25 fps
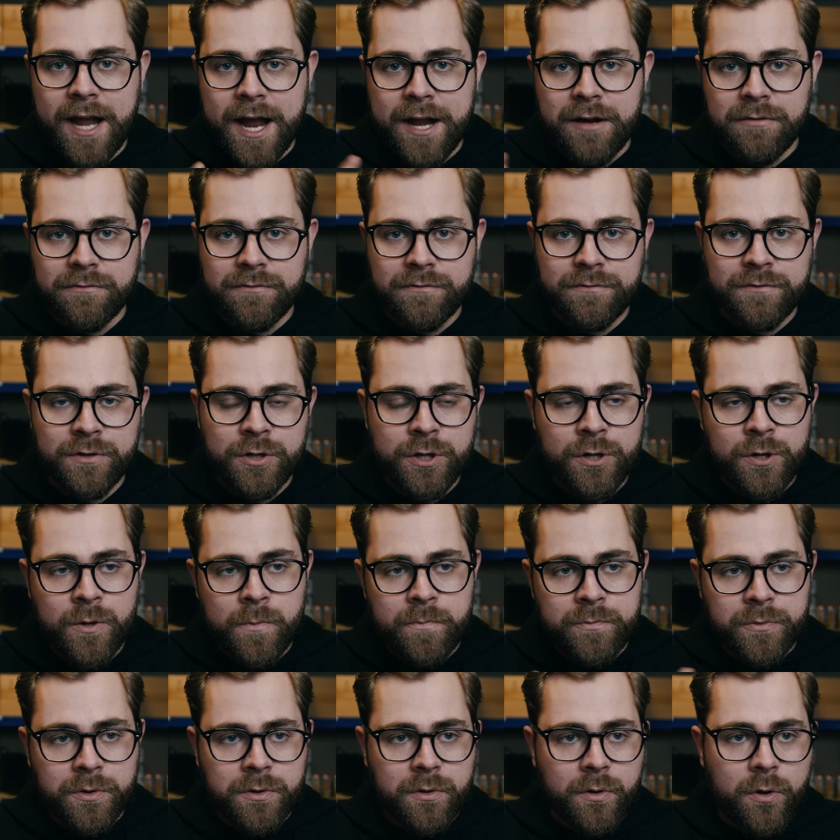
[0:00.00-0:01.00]
kind of
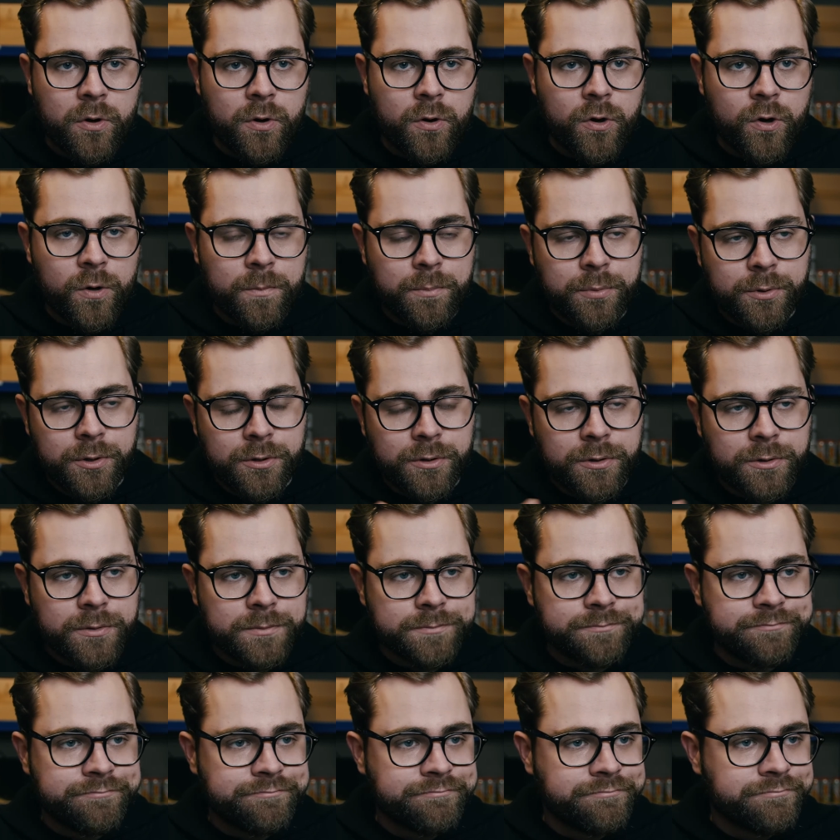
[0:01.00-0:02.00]

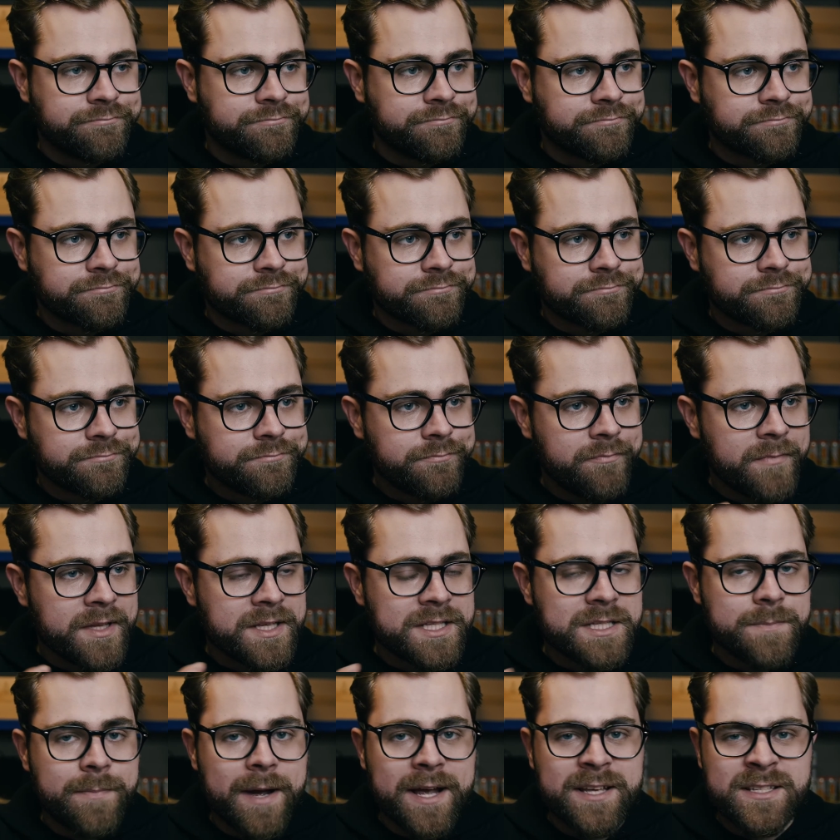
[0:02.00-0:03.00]
herbal,
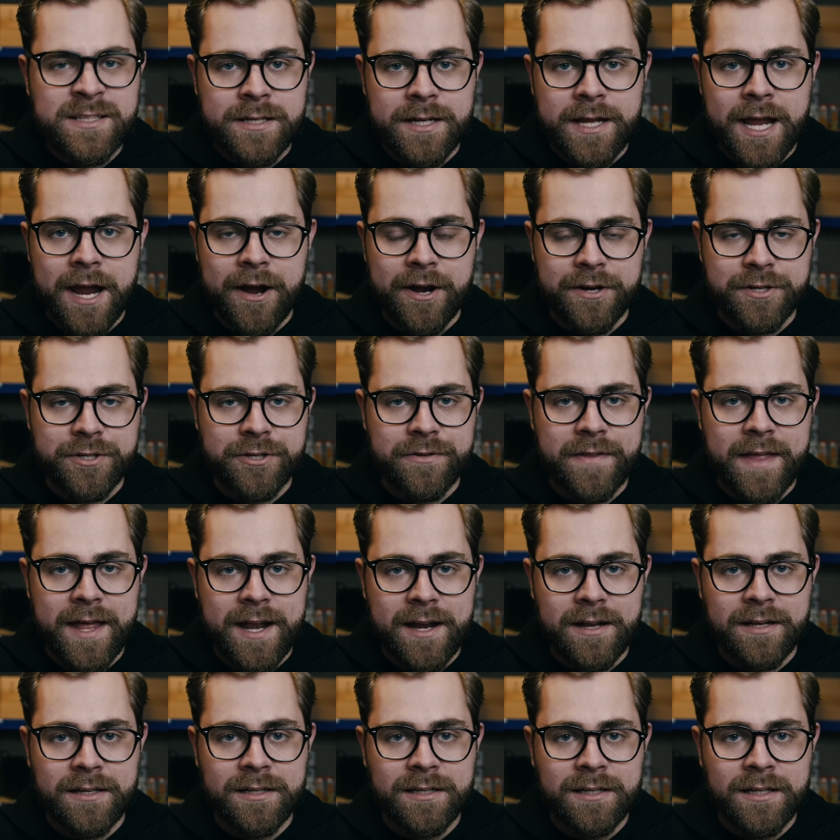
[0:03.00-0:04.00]
spicy character that
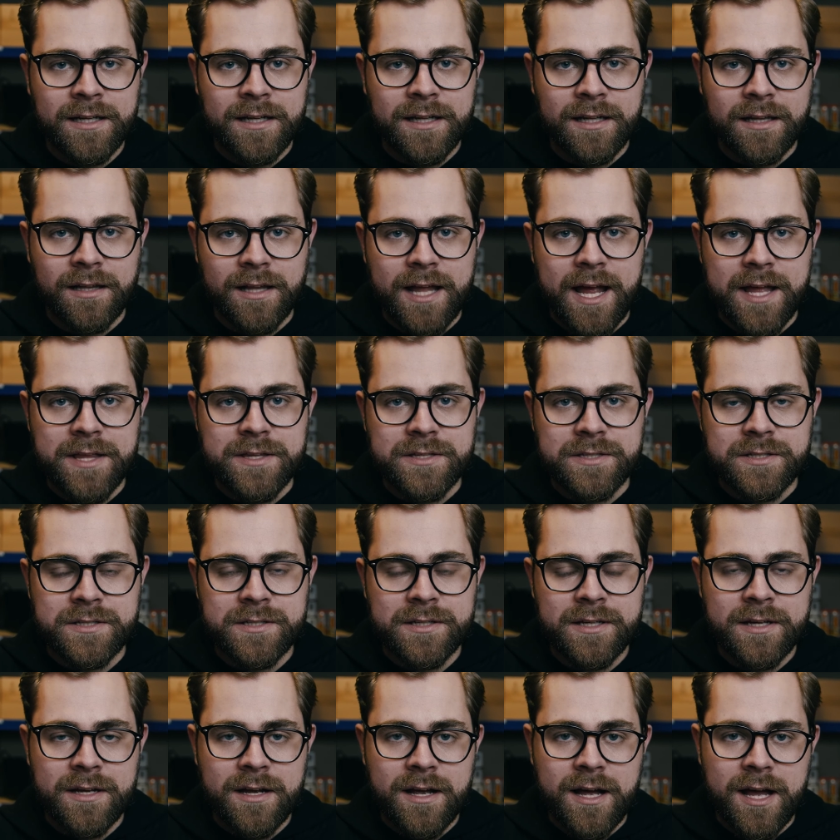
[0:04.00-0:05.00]
it lends.
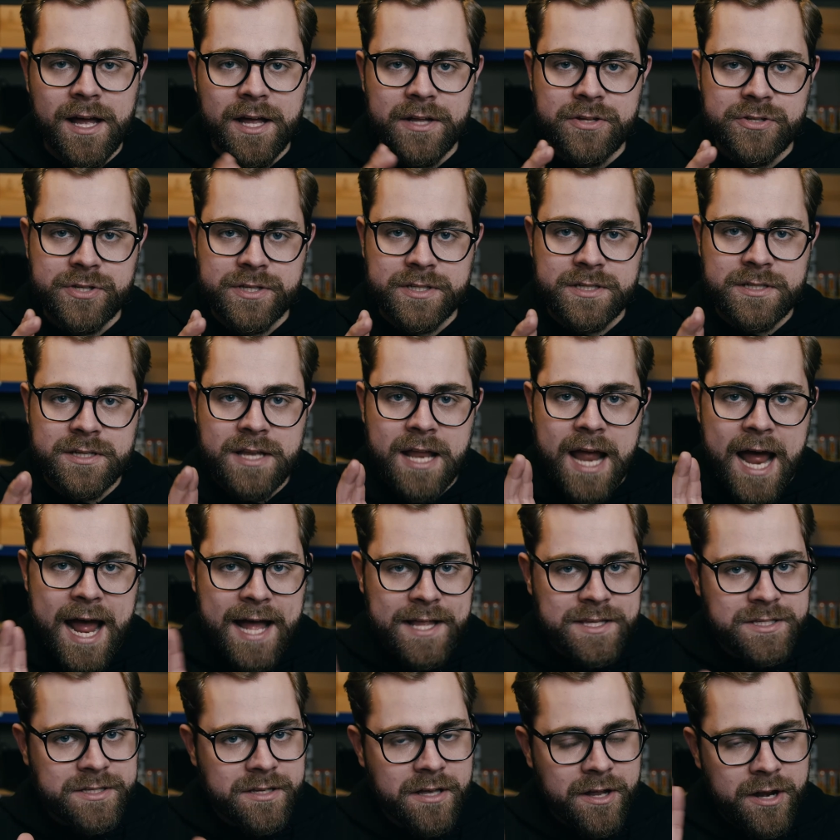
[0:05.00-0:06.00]
Just
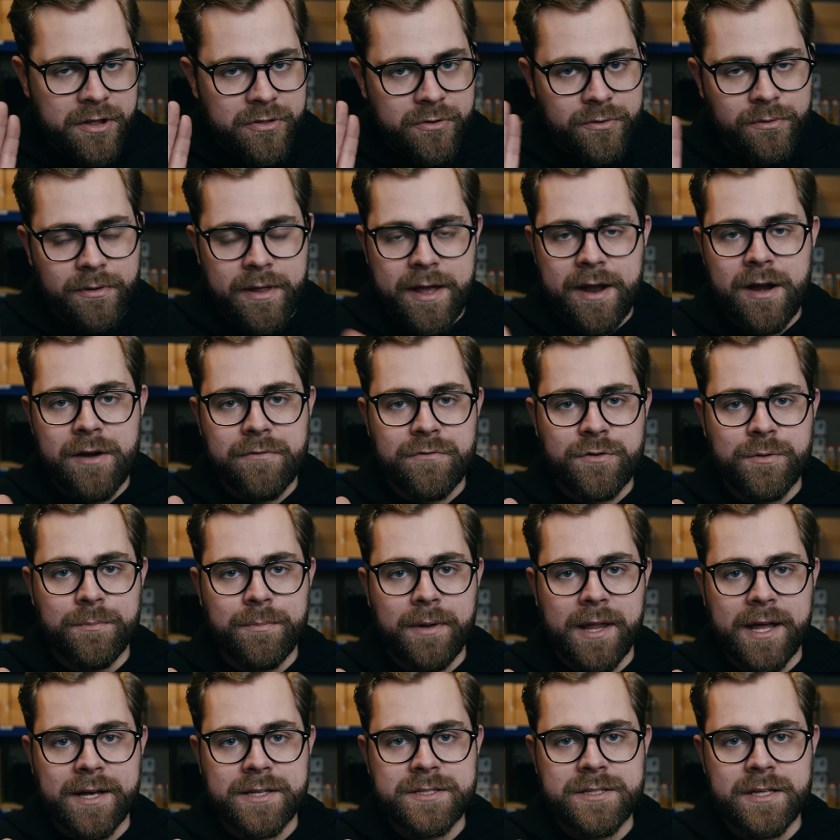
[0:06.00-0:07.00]
adds another layer of
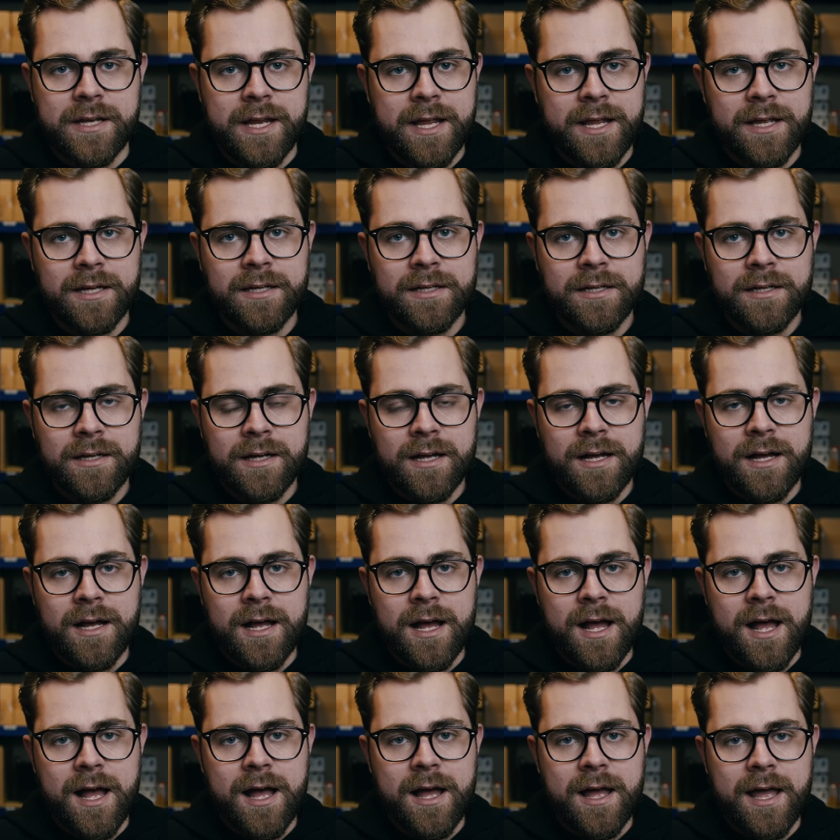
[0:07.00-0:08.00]
complexity,
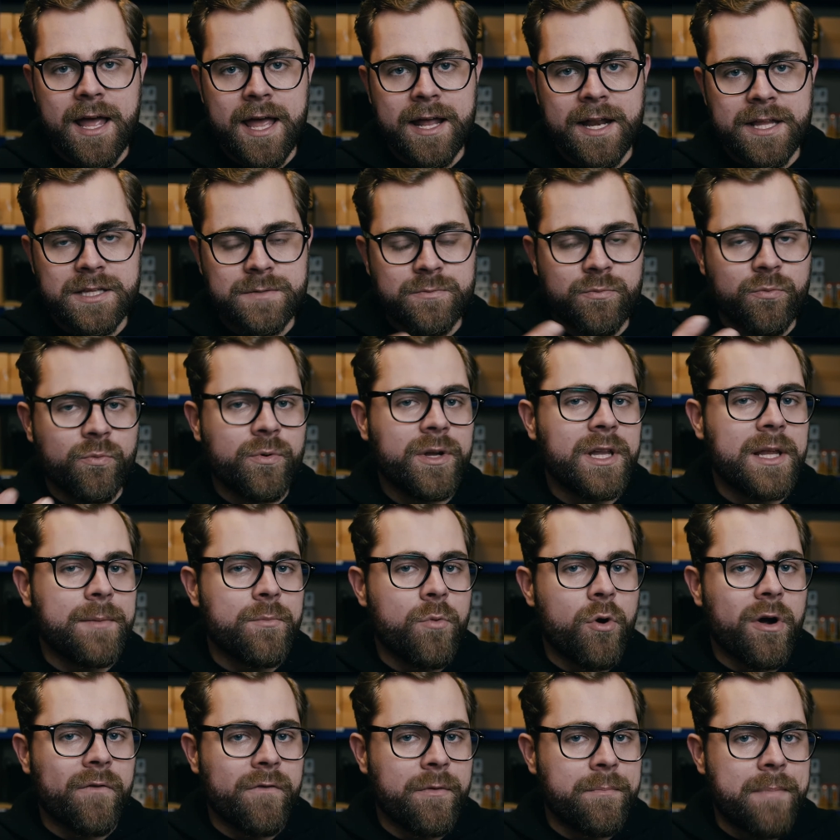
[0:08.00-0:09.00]
and it's really
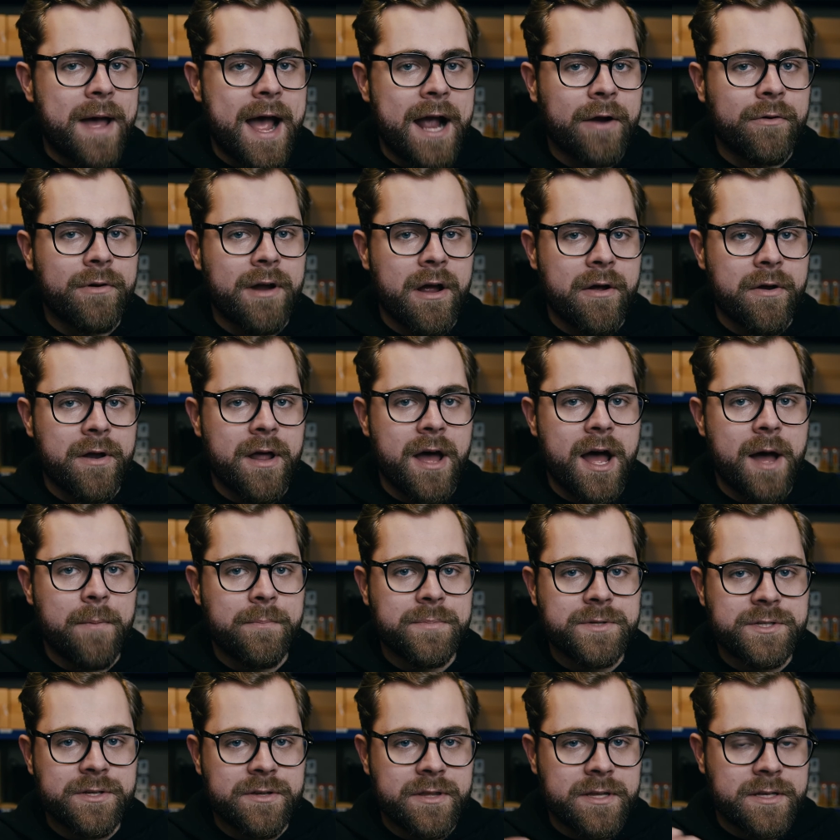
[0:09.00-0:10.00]
more of a background
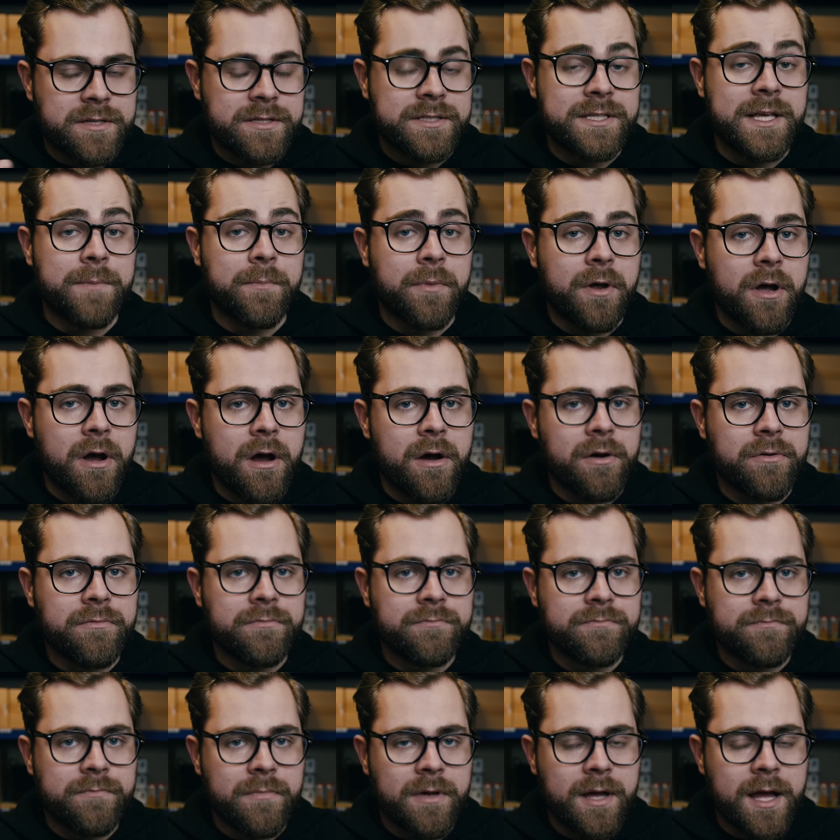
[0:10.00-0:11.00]
hop to the
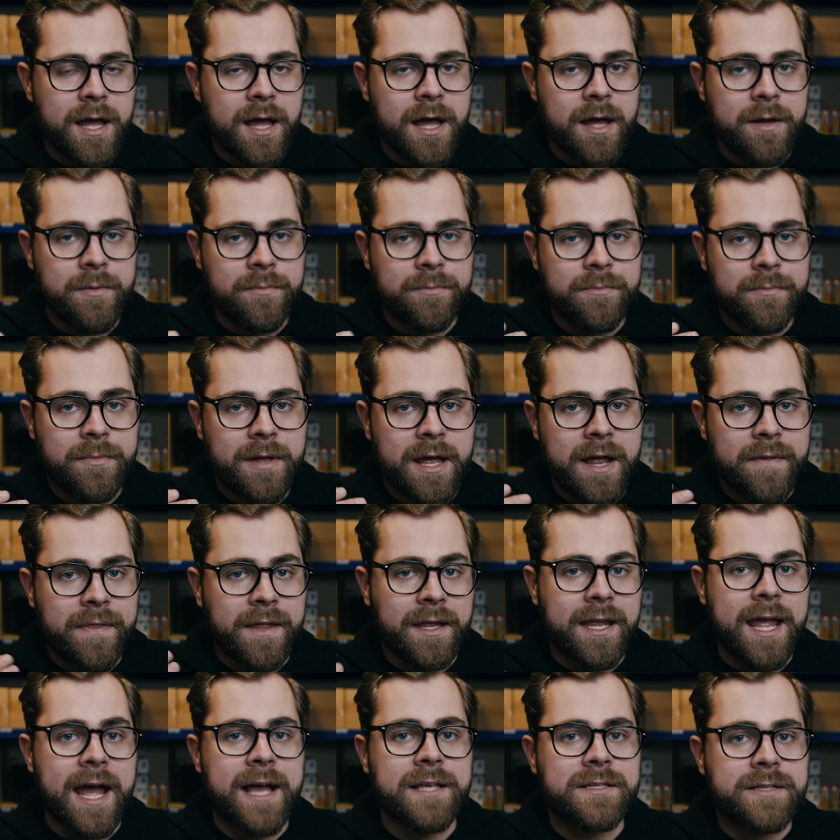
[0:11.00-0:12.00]
Simcoe and the
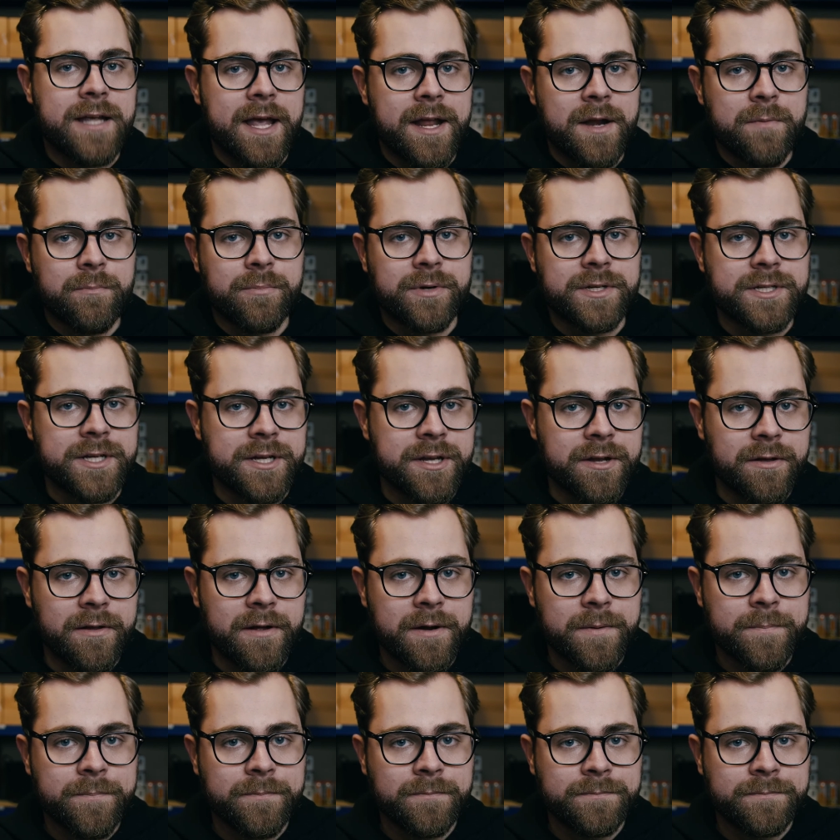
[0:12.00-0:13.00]
Cascade in particular.